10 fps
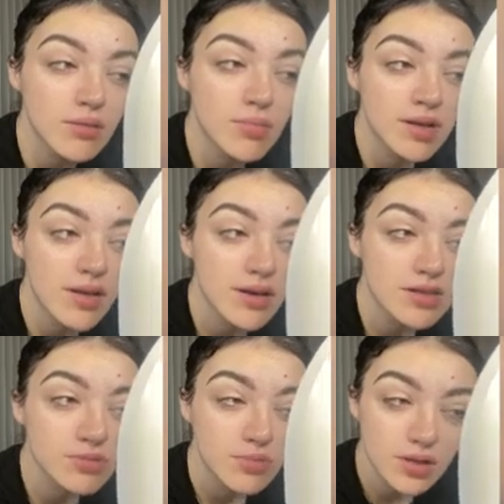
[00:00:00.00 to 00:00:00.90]
But now that
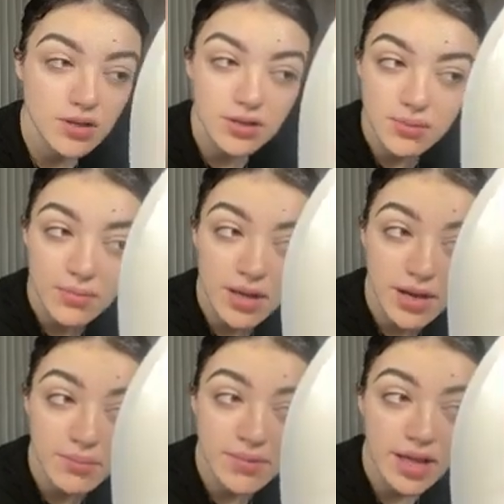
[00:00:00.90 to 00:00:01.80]
it's winter and
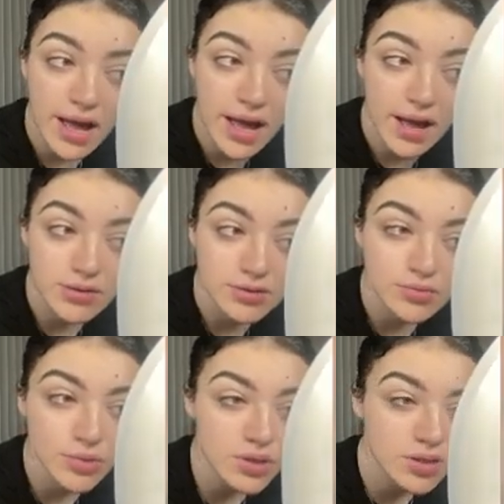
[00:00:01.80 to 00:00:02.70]
I'm in the house
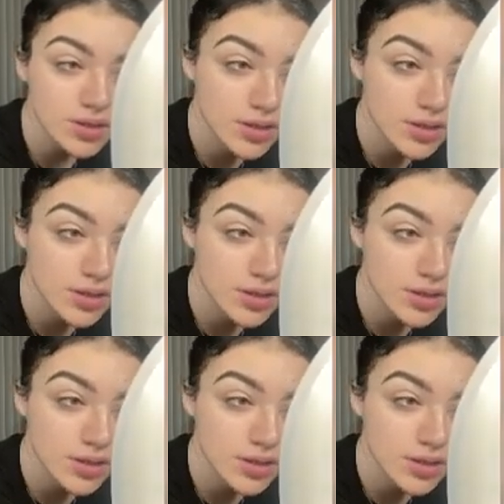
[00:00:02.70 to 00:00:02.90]
more,